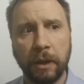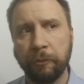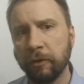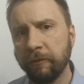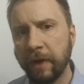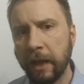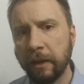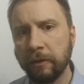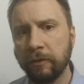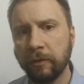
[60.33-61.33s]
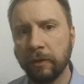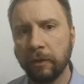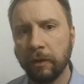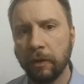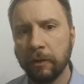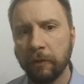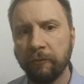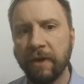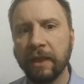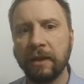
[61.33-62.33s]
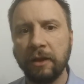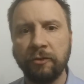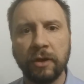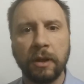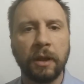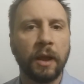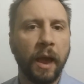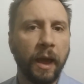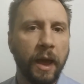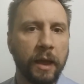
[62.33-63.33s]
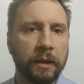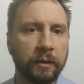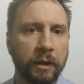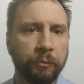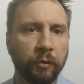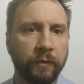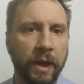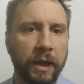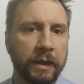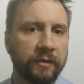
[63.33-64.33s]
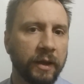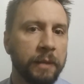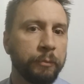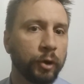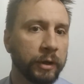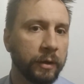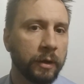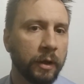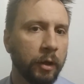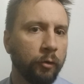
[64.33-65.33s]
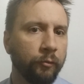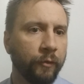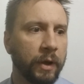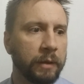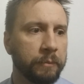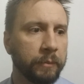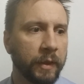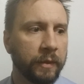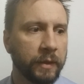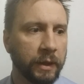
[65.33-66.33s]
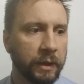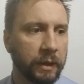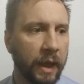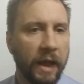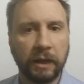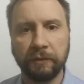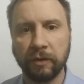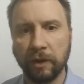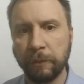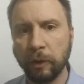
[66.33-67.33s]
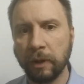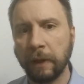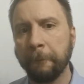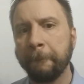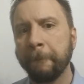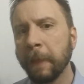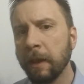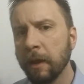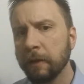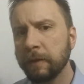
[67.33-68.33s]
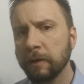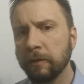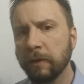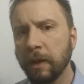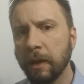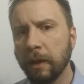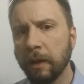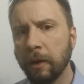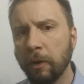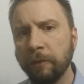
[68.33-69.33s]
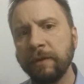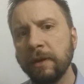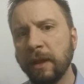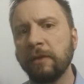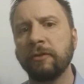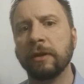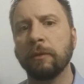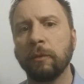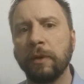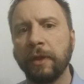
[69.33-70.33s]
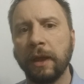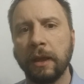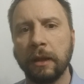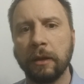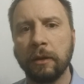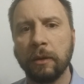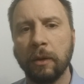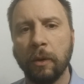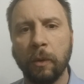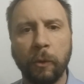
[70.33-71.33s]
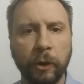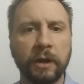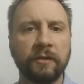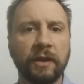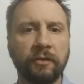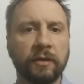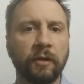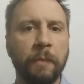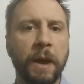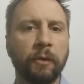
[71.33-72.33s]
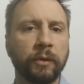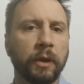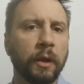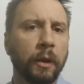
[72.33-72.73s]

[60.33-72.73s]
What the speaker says: it provides validation and it provides input from the activist community. There's often tension within organizations about